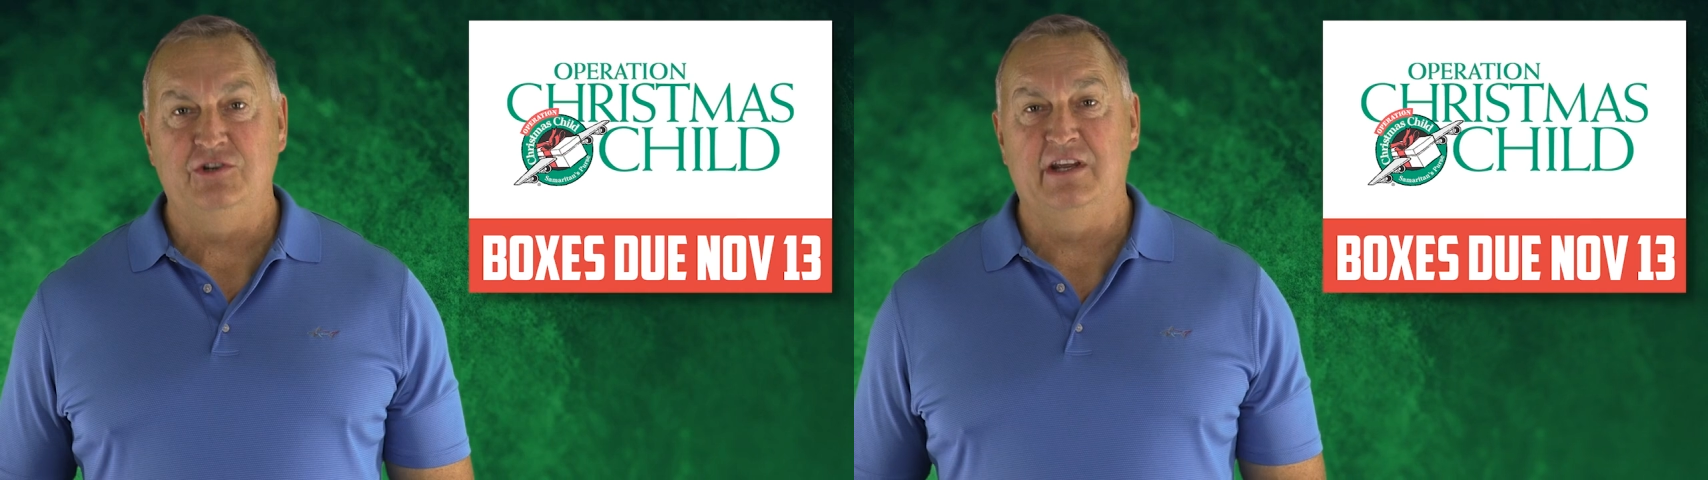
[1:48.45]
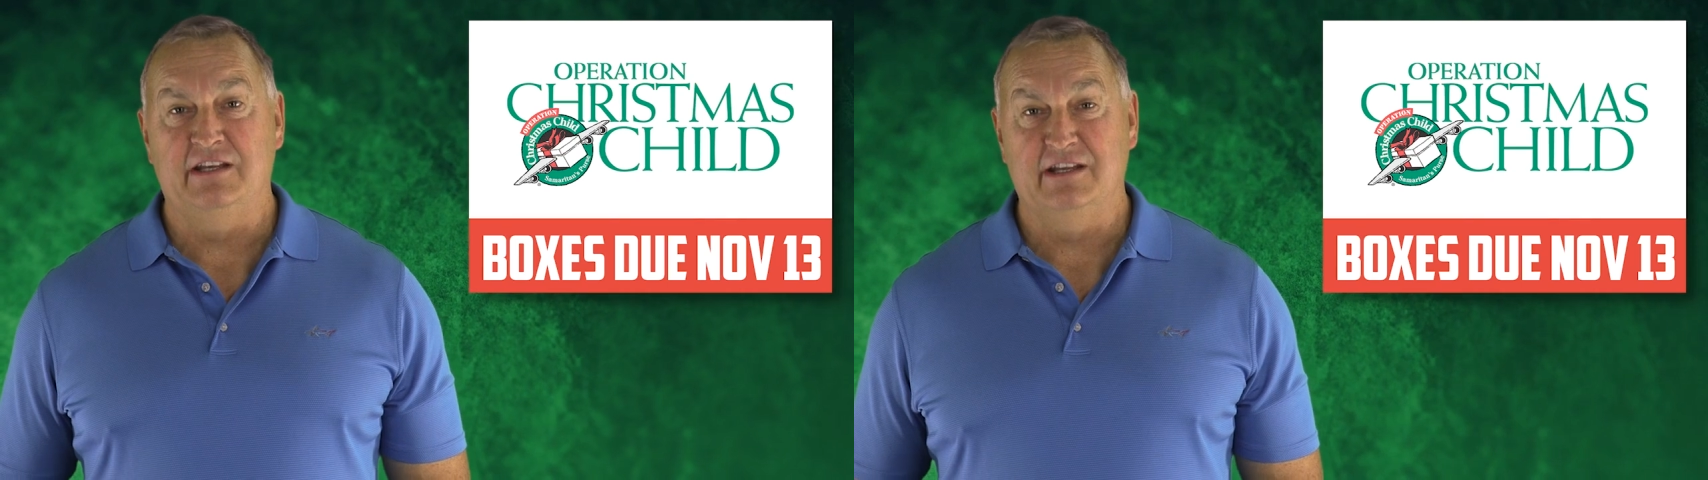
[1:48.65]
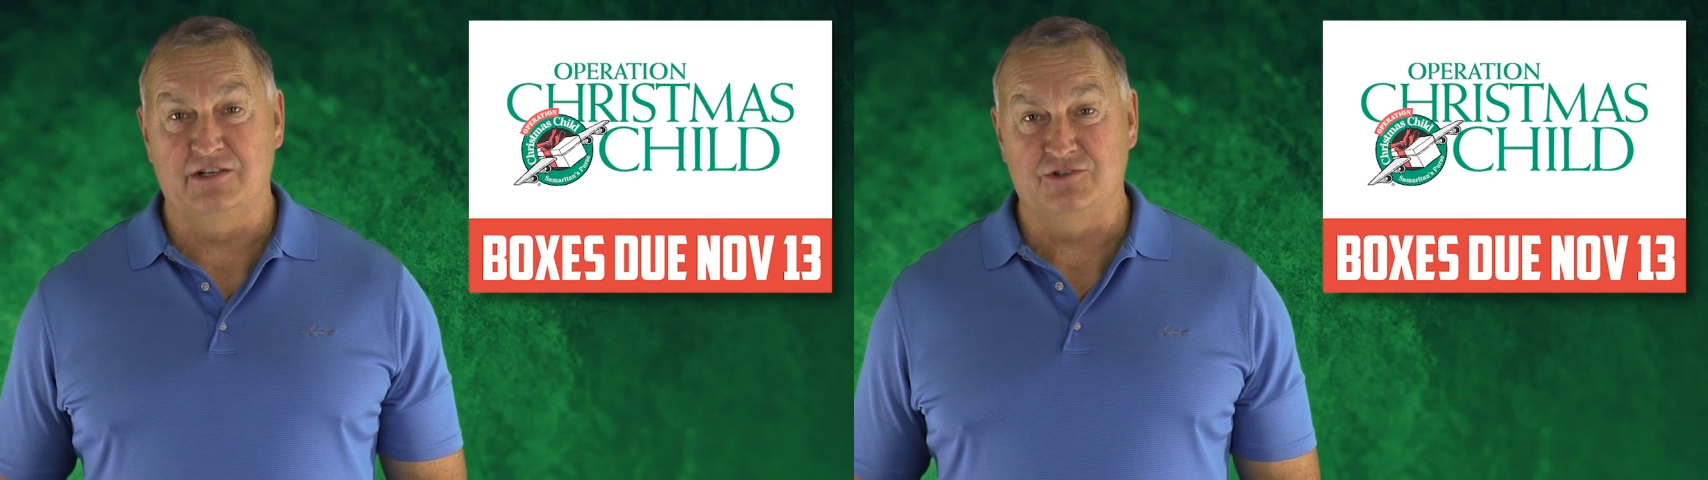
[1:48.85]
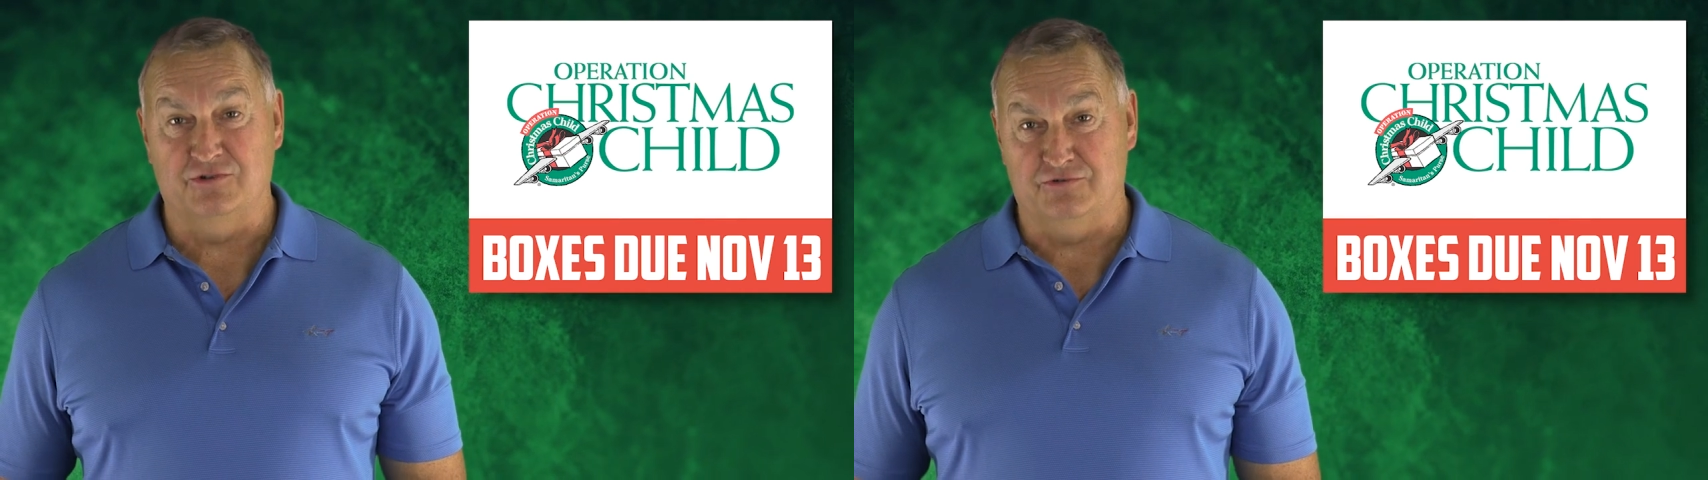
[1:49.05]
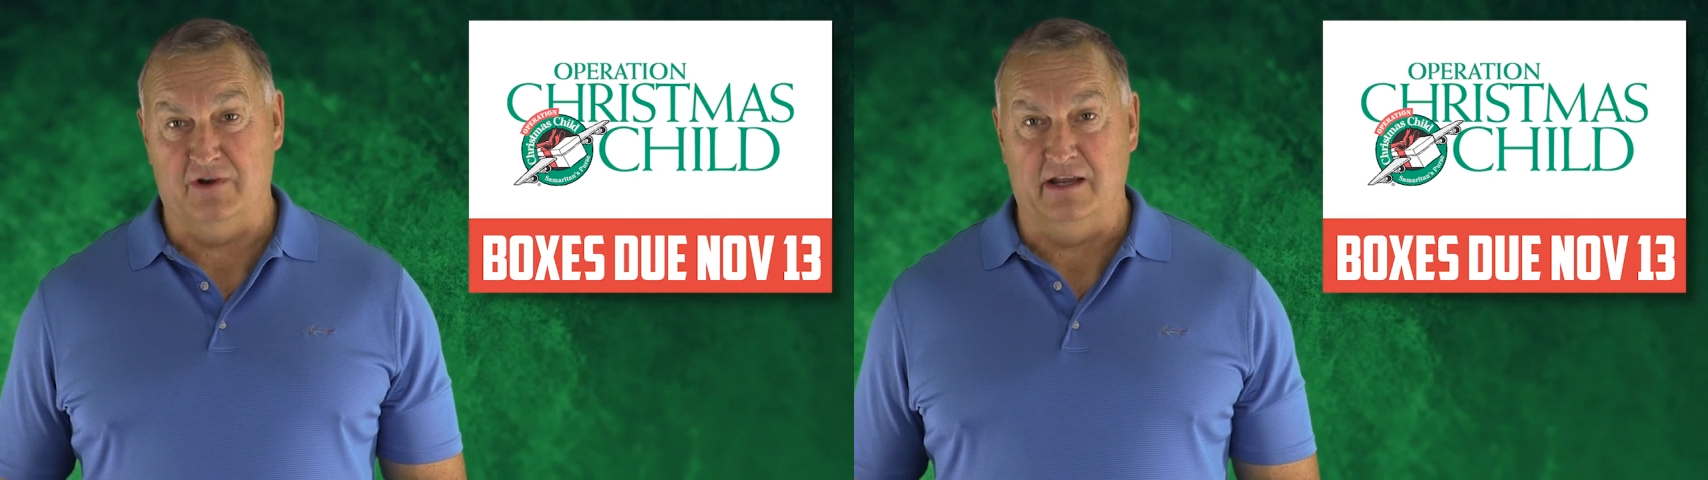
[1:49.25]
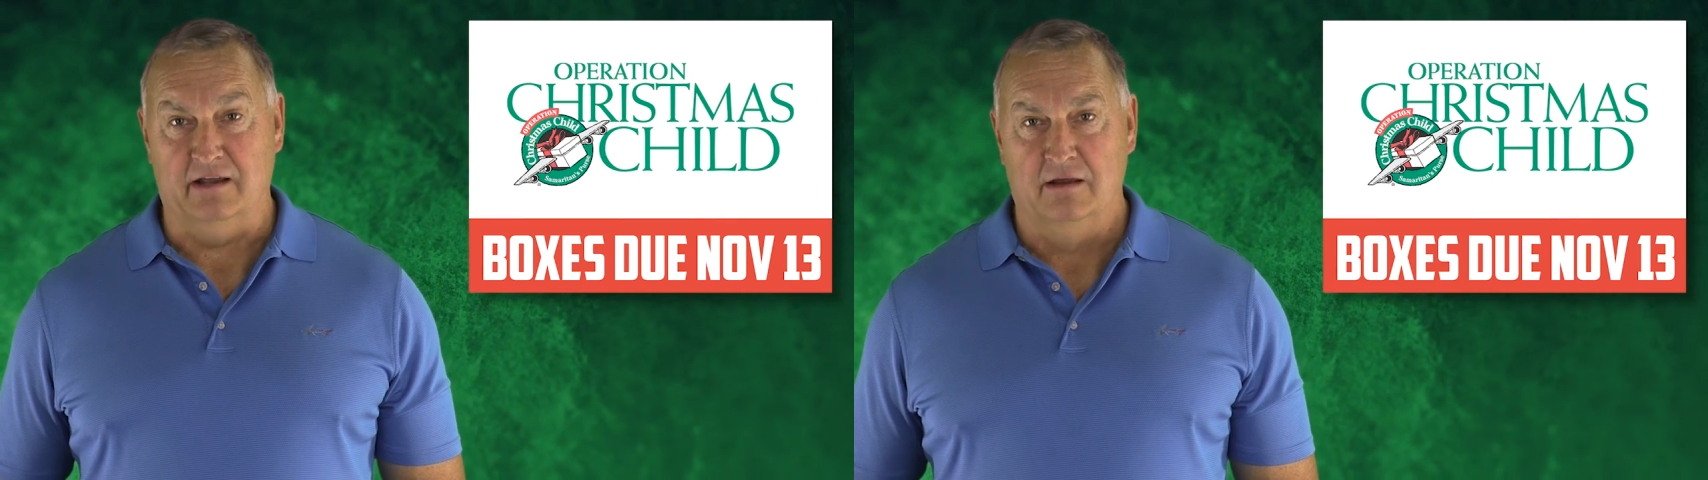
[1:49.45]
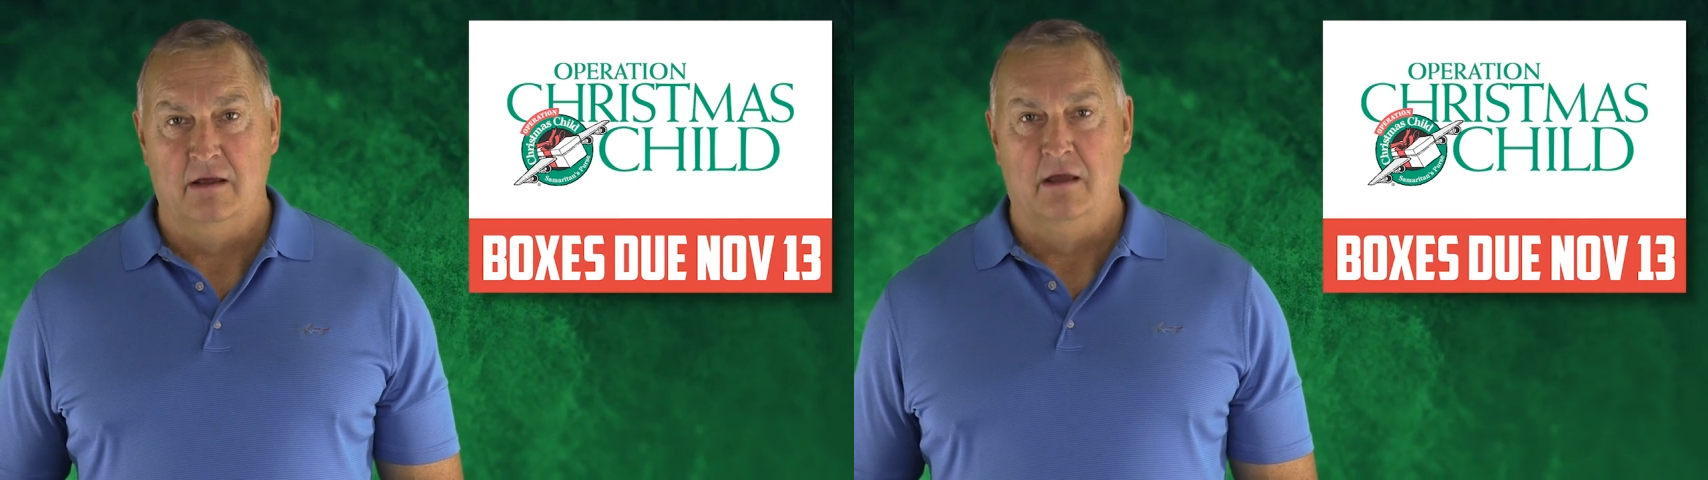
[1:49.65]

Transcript: you need to get yours ready.